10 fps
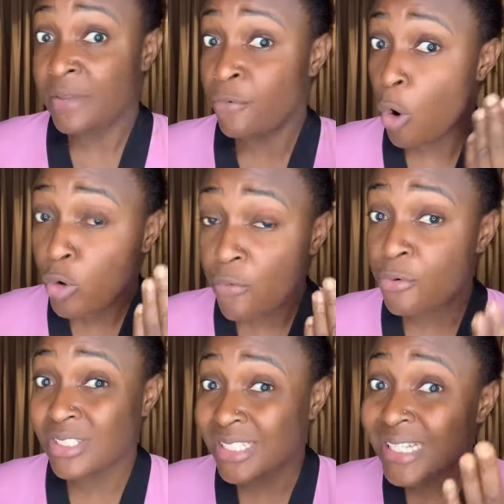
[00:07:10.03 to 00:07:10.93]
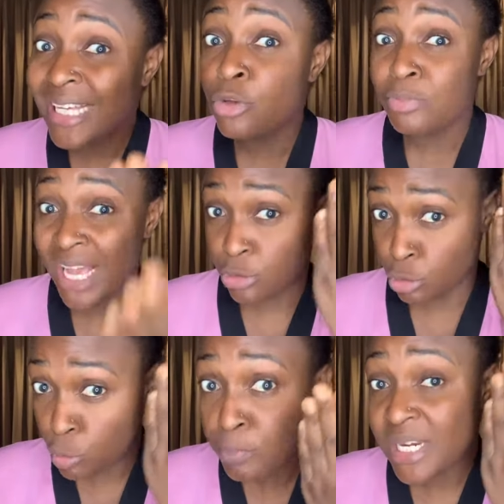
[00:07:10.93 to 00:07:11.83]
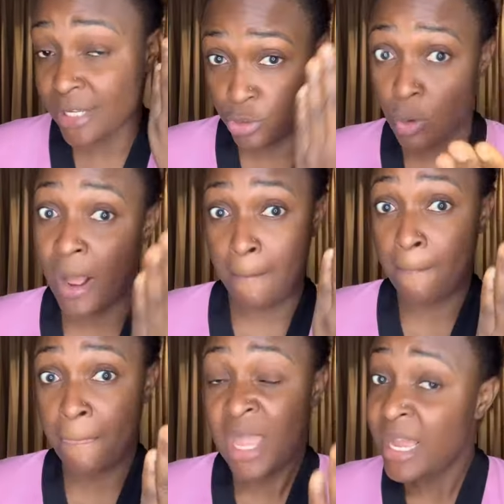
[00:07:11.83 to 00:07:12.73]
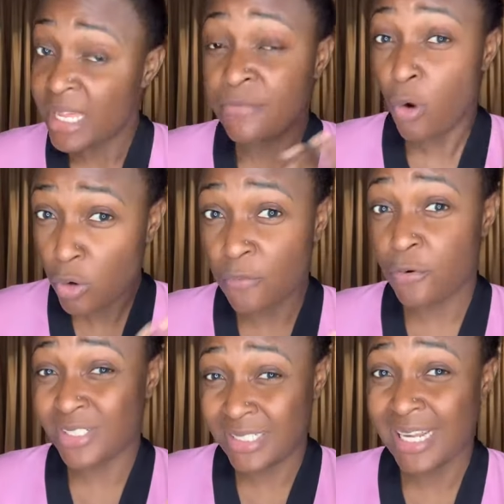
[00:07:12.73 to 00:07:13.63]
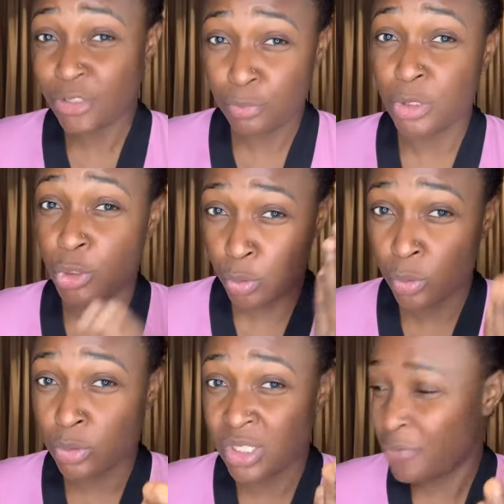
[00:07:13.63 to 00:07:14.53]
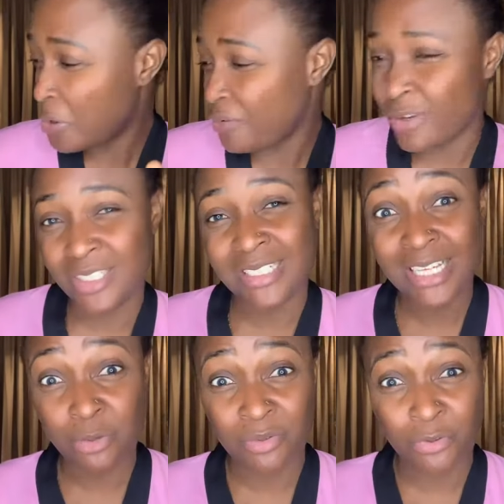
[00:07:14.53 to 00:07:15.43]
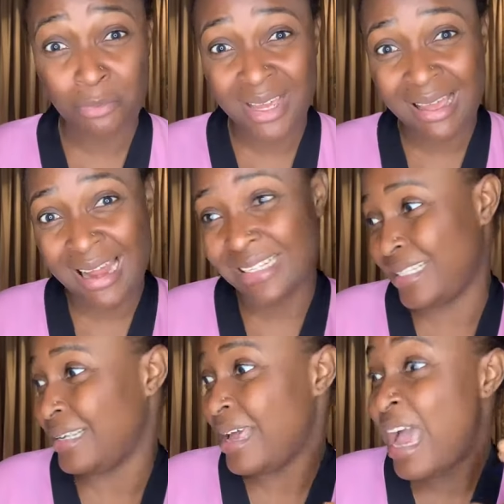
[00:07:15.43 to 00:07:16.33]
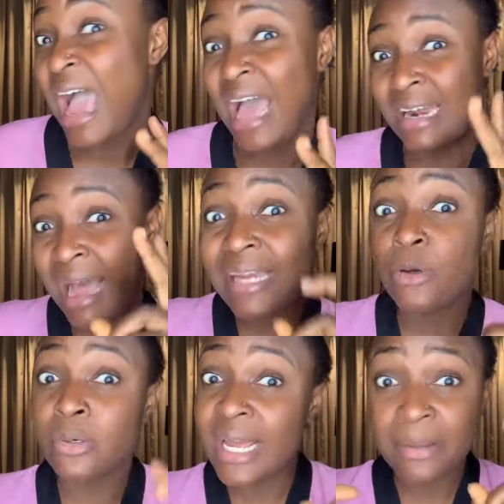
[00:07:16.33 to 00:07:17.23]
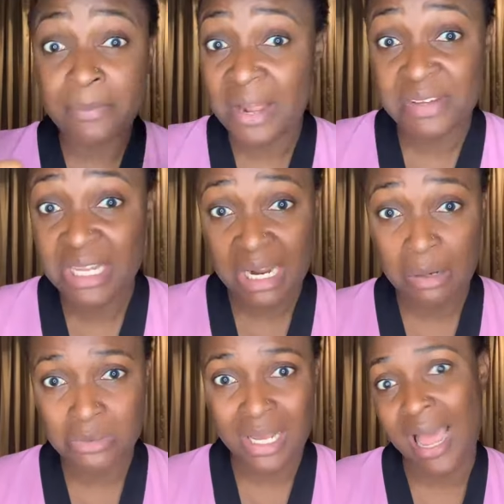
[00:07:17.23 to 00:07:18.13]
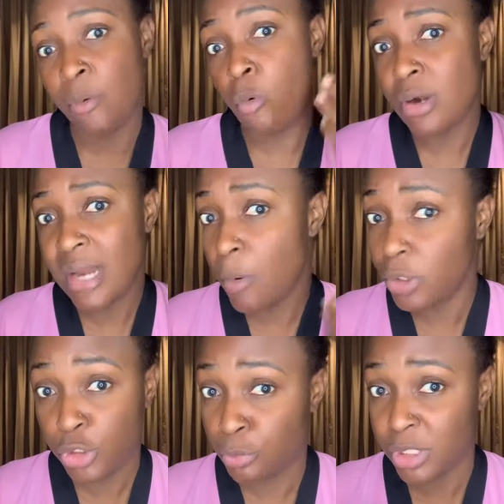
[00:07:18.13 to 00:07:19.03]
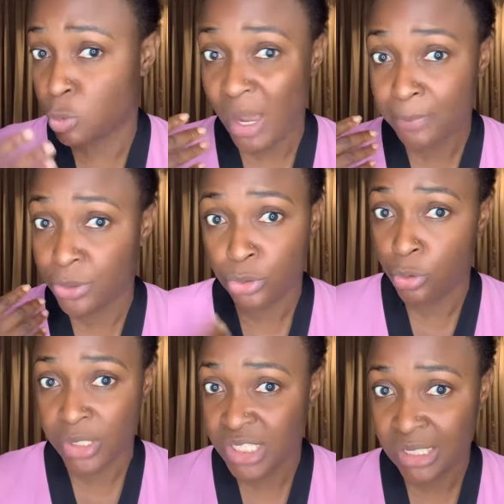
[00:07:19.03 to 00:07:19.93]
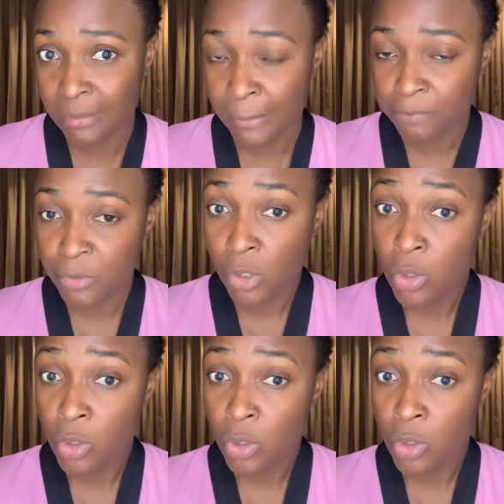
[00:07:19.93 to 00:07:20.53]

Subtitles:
If all of us decide to be as stupid as you are, if all of us decide to be trolls, if all of us decide to be forming classy and hide under a private account, I wonder what you'll be swiping through on Instagram.